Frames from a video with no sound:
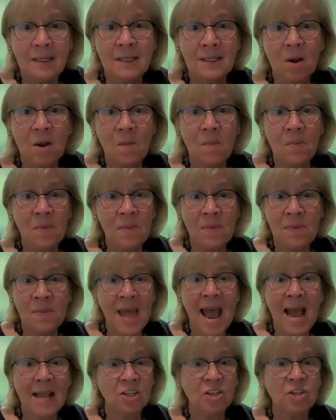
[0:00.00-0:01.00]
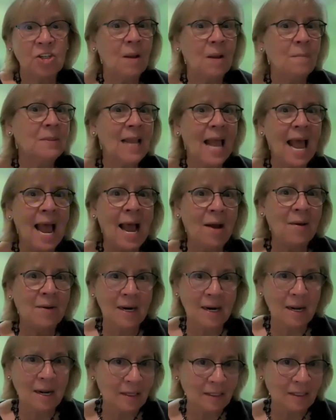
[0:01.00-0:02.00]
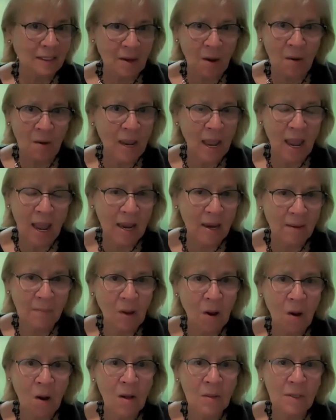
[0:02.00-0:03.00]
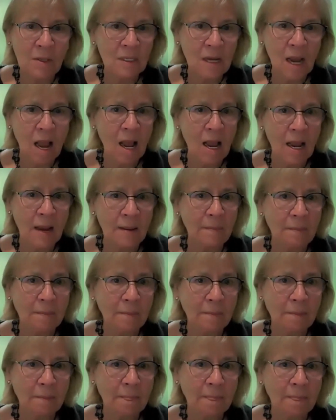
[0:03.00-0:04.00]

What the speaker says: So that jumps out at us, okay, all the time.